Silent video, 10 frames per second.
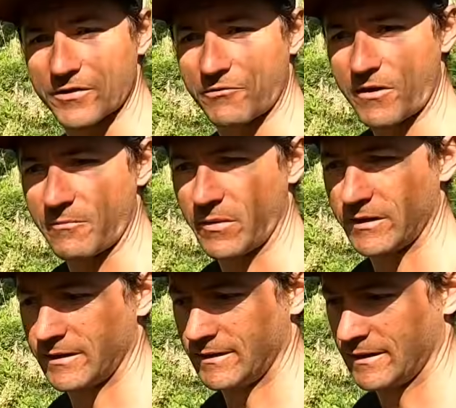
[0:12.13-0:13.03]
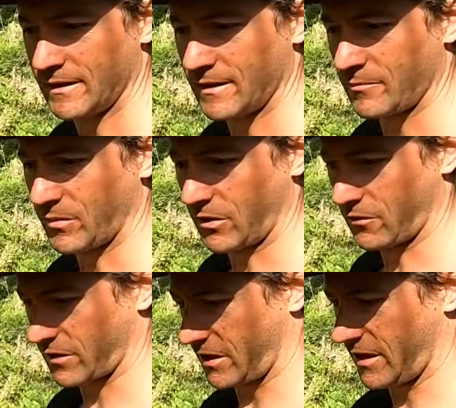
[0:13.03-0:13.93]
stream,
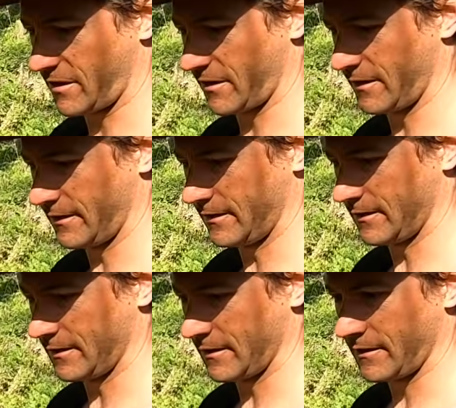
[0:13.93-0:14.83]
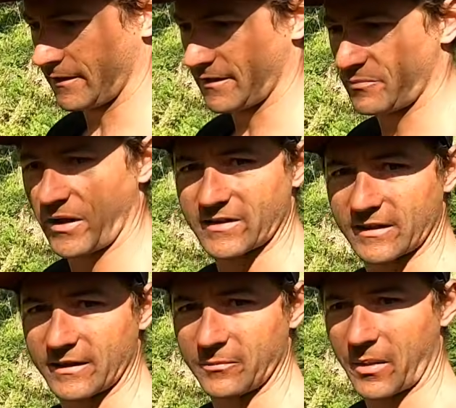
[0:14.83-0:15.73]
because here is
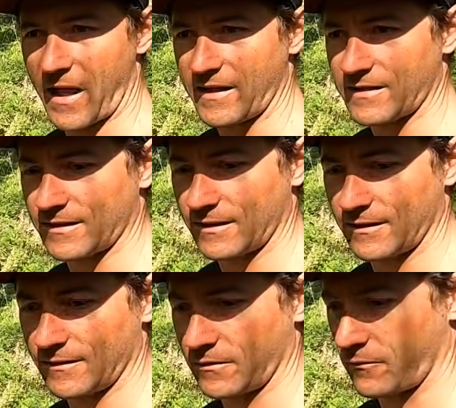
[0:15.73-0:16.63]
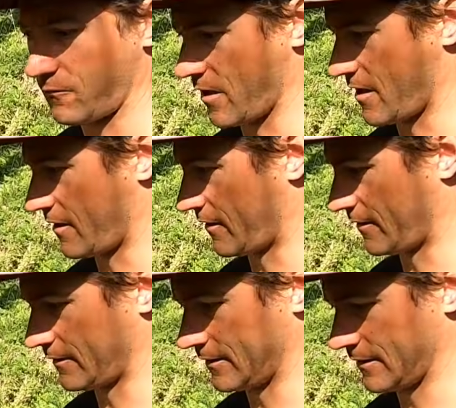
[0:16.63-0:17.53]
basically the place where
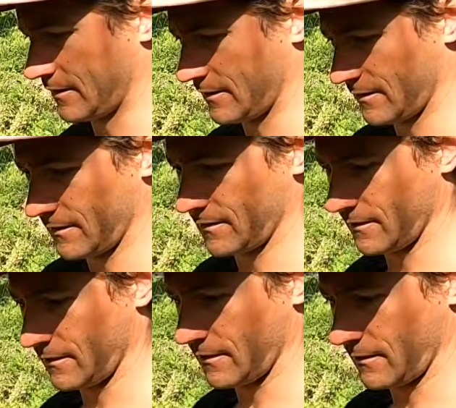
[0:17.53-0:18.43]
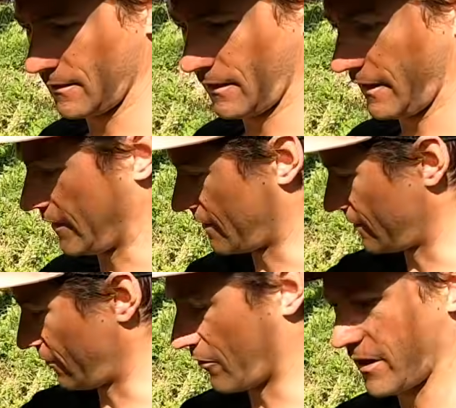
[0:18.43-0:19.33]
it
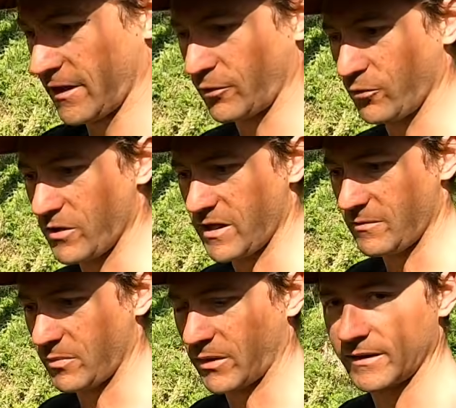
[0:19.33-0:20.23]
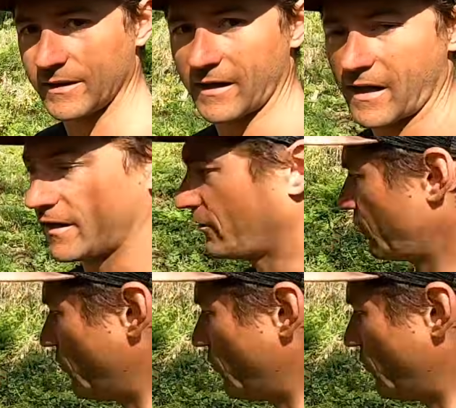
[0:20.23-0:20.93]
is already too deep and I need to